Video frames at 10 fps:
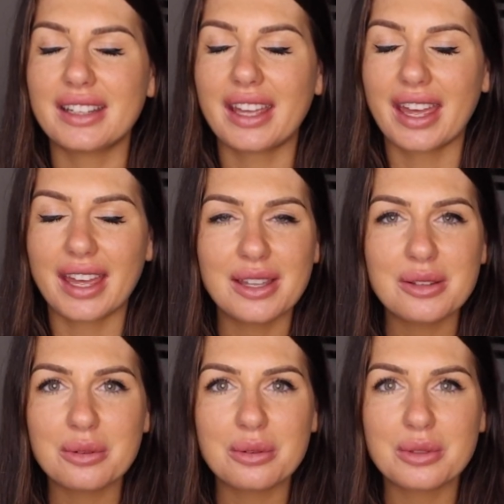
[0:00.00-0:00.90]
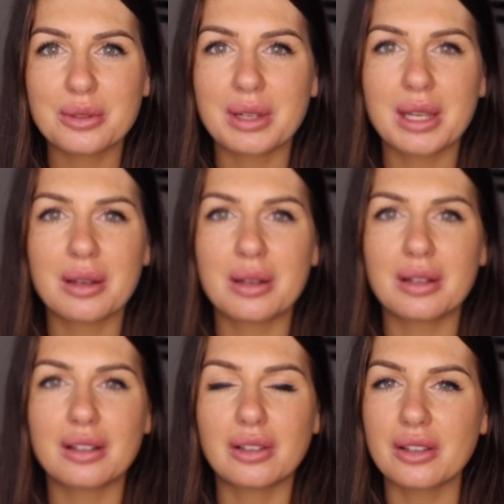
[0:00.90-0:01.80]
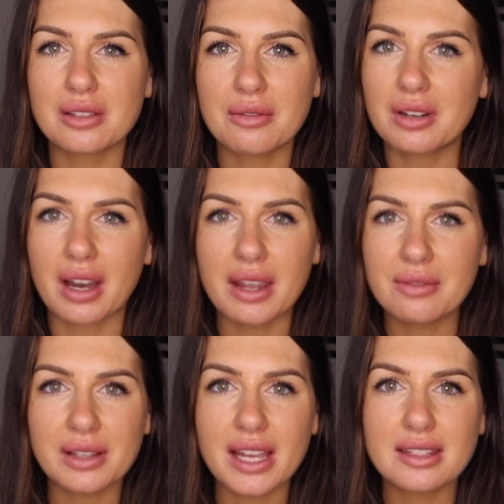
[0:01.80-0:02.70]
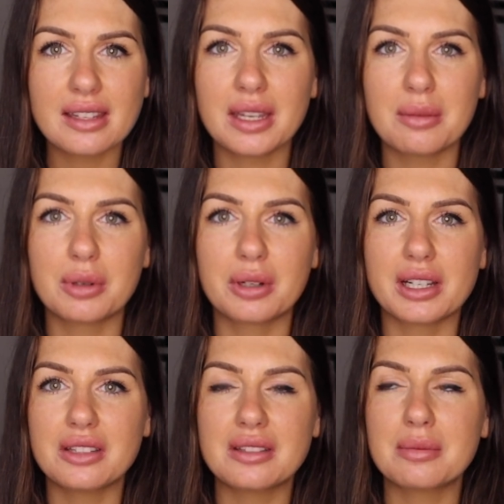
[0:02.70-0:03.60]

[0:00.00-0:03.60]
handle doing lots of night flights anymore.